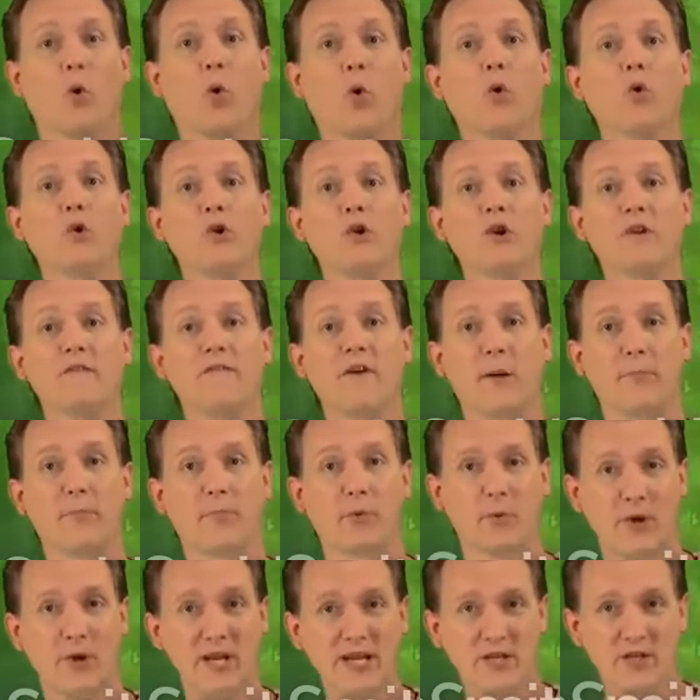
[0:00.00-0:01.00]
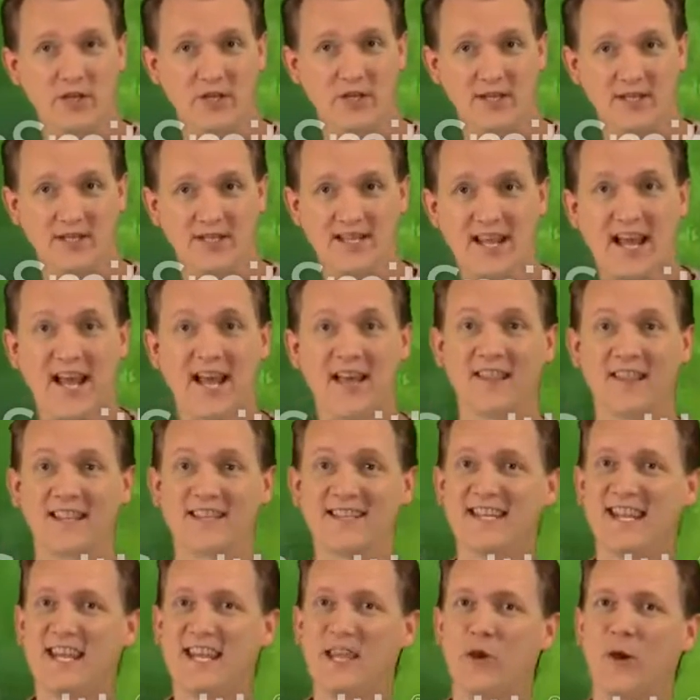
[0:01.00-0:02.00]
order of operations that
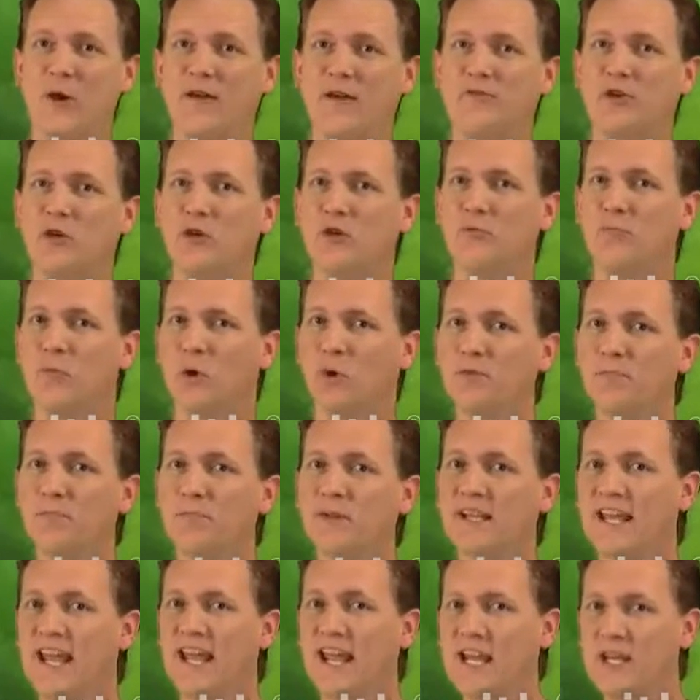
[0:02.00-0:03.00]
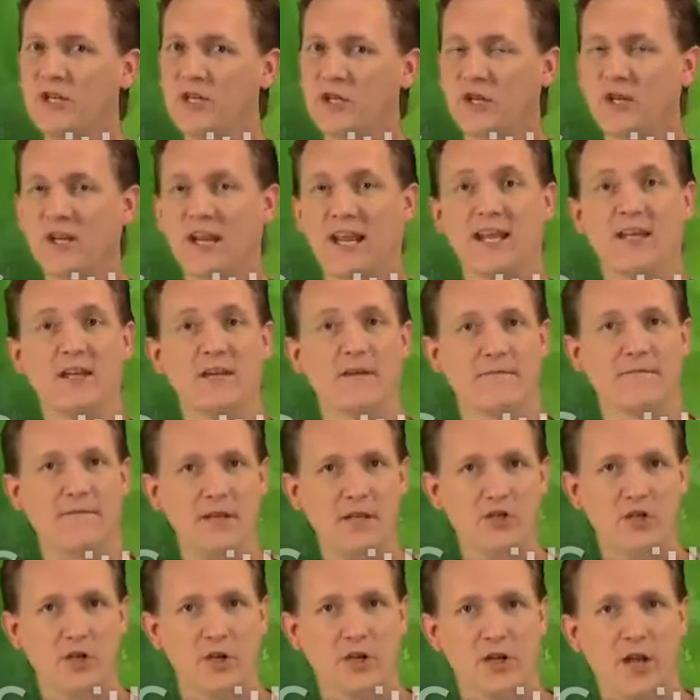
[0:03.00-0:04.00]
say you have to do multiplication and
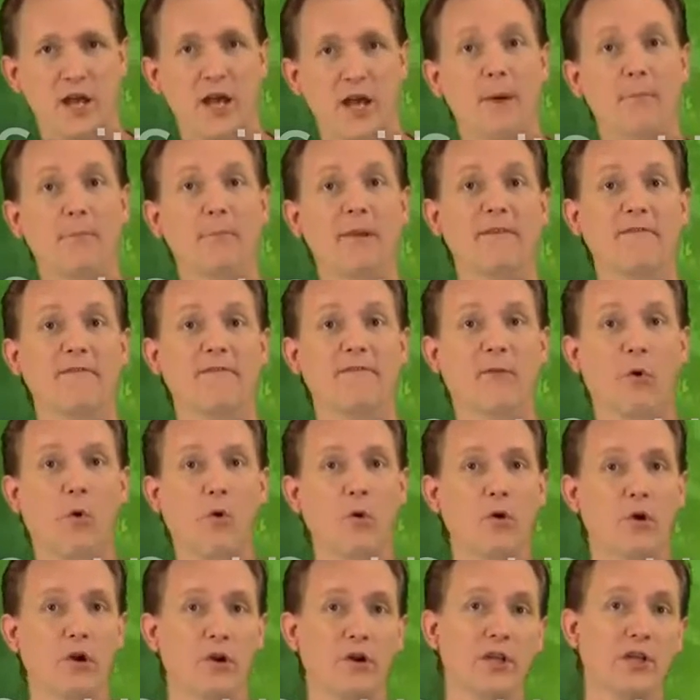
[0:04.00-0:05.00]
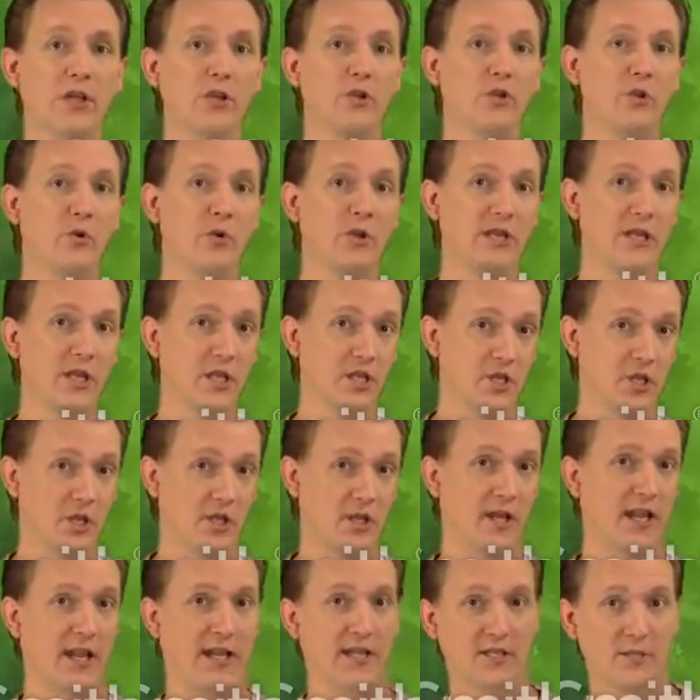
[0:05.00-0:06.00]
division before you do addition
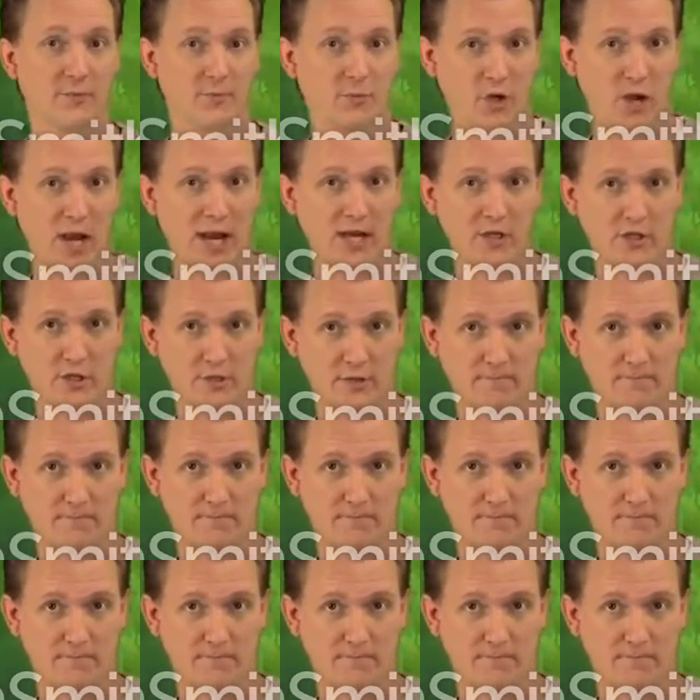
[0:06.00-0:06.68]
and subtraction.